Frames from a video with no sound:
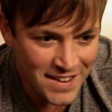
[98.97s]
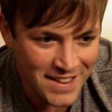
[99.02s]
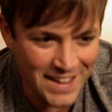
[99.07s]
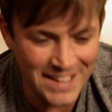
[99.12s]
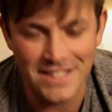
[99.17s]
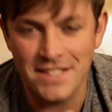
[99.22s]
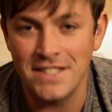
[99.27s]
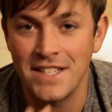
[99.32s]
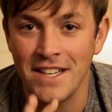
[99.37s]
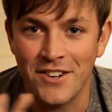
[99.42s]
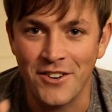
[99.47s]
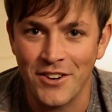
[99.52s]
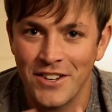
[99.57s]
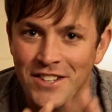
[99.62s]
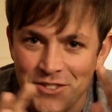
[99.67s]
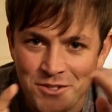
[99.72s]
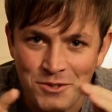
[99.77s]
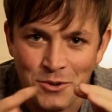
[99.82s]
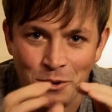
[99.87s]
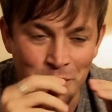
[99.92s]
like
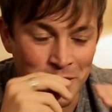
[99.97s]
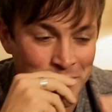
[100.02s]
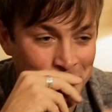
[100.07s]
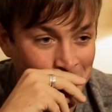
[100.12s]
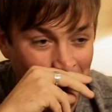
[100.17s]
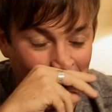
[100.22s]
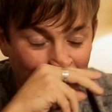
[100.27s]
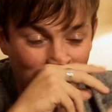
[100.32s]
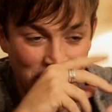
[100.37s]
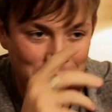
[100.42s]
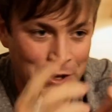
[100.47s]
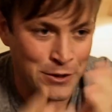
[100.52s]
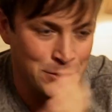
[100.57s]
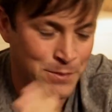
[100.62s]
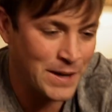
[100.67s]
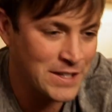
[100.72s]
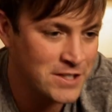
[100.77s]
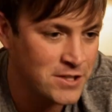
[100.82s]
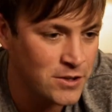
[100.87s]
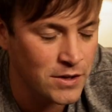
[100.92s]
secret stories nobody really knows
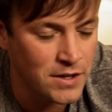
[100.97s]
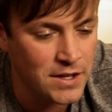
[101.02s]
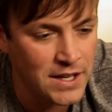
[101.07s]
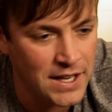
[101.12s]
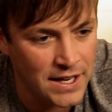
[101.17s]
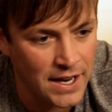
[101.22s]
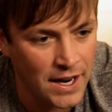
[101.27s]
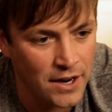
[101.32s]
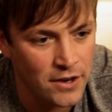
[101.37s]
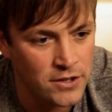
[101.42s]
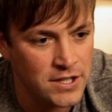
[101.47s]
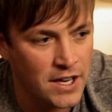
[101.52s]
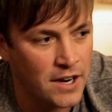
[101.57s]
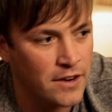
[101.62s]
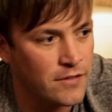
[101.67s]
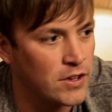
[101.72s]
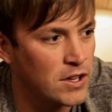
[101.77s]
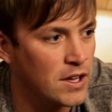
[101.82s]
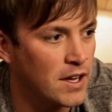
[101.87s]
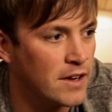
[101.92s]
about. So in Can't Grow Tired
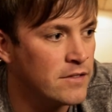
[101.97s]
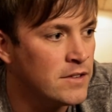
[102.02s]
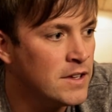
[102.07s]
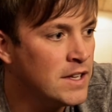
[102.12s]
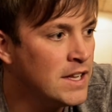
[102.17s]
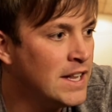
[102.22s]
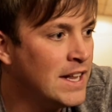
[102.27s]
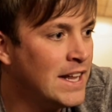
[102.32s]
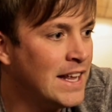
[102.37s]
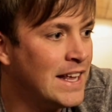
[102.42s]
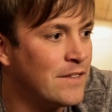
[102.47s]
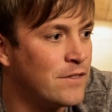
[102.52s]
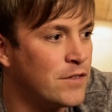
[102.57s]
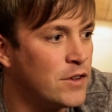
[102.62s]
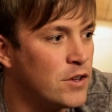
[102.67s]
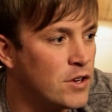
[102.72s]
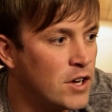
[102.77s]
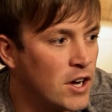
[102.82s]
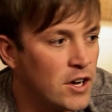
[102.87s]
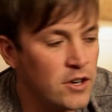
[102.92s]
of Your Love, if
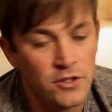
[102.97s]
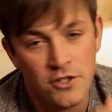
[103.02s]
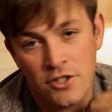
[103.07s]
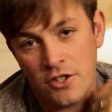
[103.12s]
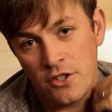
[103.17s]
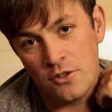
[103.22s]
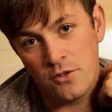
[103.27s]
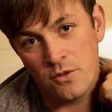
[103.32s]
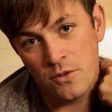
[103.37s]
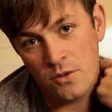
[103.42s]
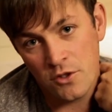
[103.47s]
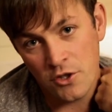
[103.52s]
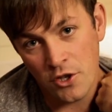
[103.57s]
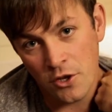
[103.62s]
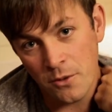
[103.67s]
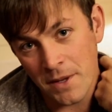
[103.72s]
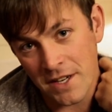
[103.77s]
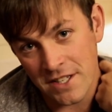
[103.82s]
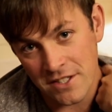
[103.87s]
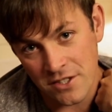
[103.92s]
you go to
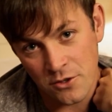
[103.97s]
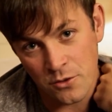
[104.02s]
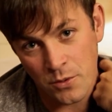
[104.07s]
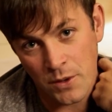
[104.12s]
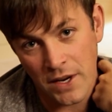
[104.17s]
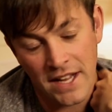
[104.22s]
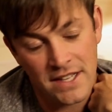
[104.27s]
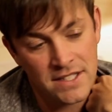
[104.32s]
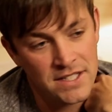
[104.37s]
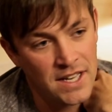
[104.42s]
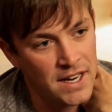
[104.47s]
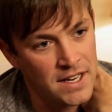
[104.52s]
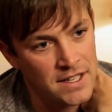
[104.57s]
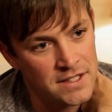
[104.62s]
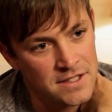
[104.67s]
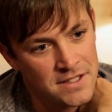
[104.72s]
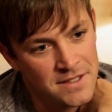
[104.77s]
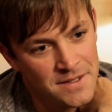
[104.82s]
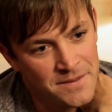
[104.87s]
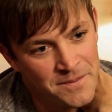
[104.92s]
2 minutes and 28
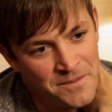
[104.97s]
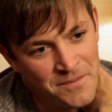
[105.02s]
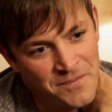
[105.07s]
seconds,